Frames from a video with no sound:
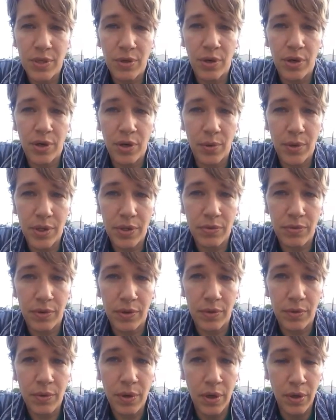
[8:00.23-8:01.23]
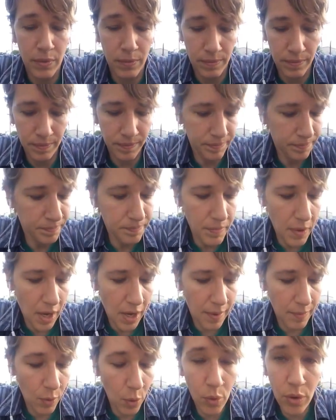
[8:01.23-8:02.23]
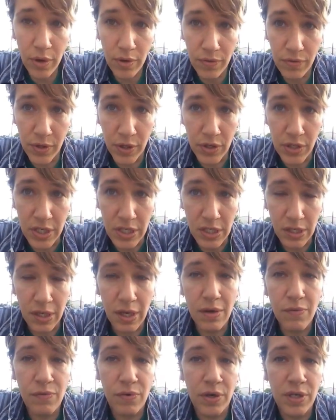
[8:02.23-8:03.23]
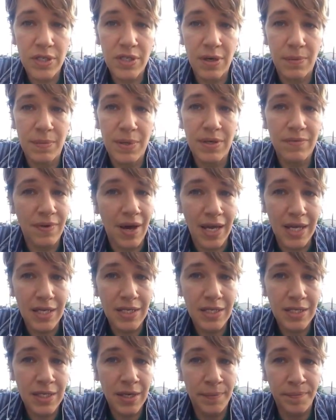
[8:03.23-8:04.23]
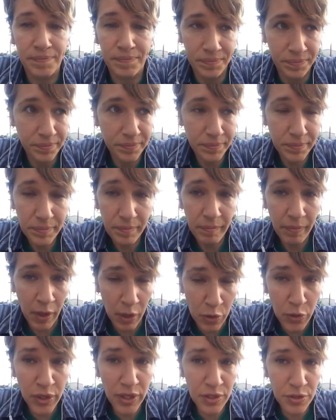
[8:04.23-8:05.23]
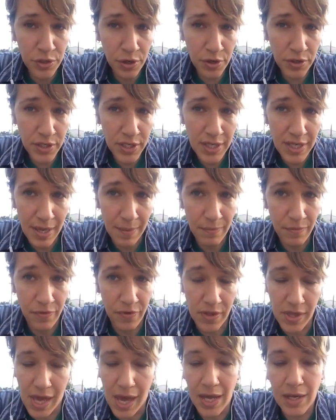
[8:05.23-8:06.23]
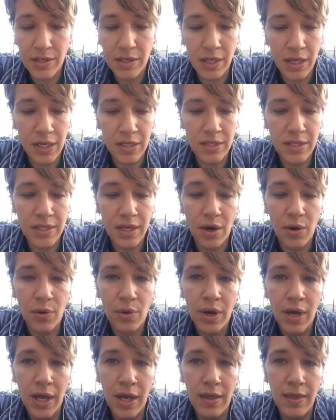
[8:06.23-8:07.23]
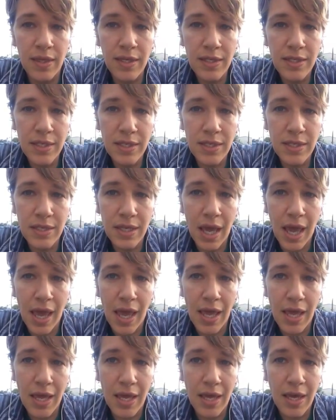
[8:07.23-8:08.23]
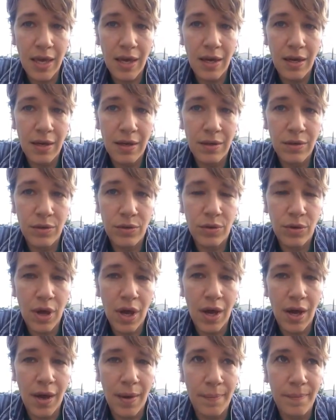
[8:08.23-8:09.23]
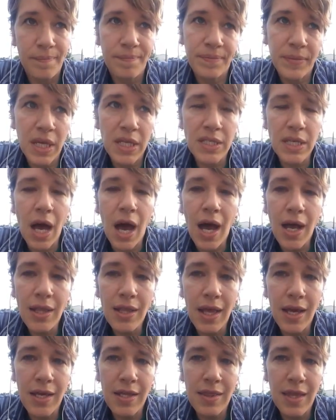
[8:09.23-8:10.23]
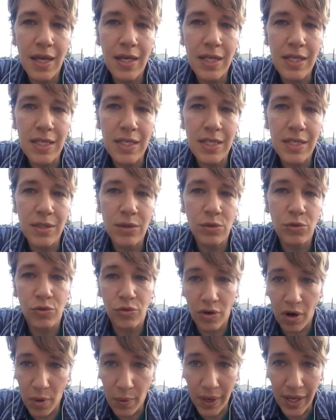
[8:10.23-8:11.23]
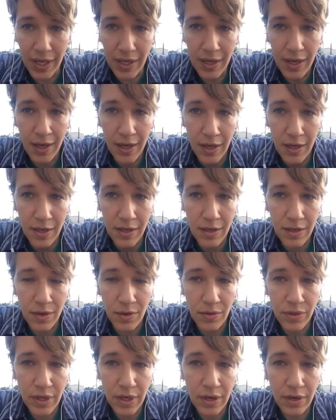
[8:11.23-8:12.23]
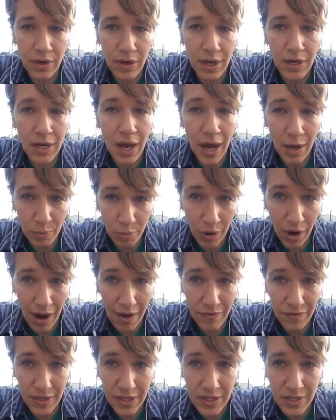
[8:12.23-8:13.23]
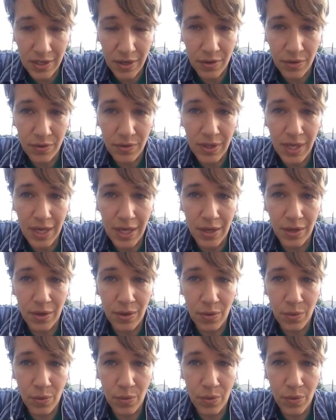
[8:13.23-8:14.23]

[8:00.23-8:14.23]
you're going through. Or if you're just looking for some advice, you can turn to them for that. And so this is it's a hotline that is still growing. You know, they're a nonprofit, so they